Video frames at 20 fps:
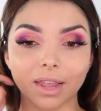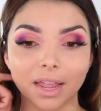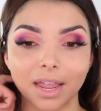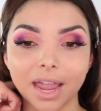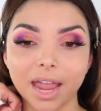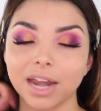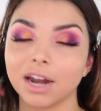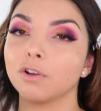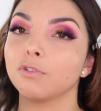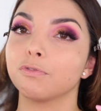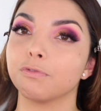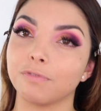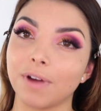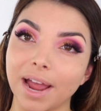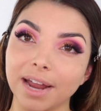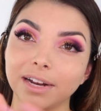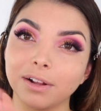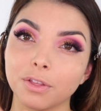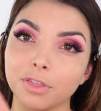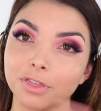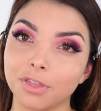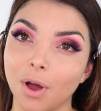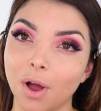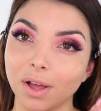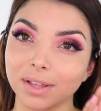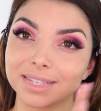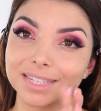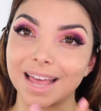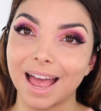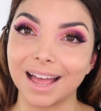get our final
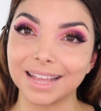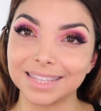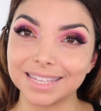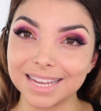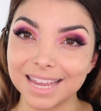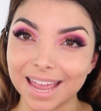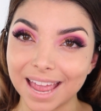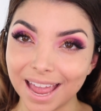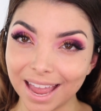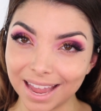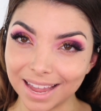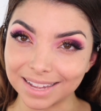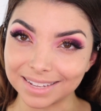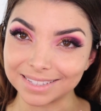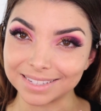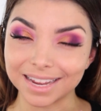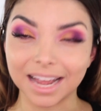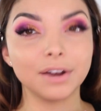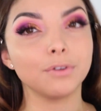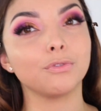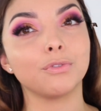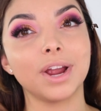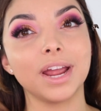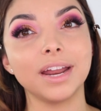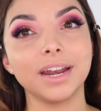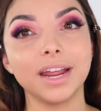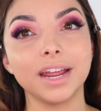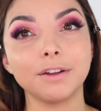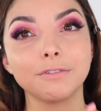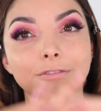thoughts at the end and
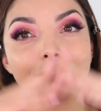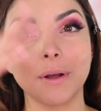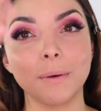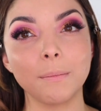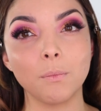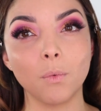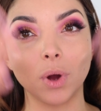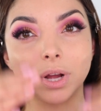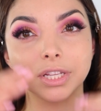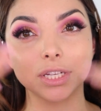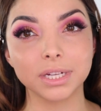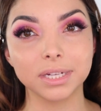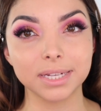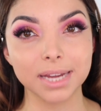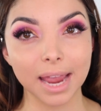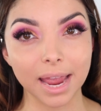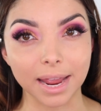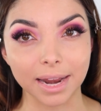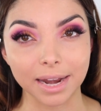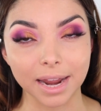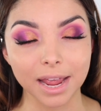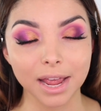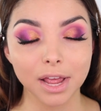rate it from 1 to 10.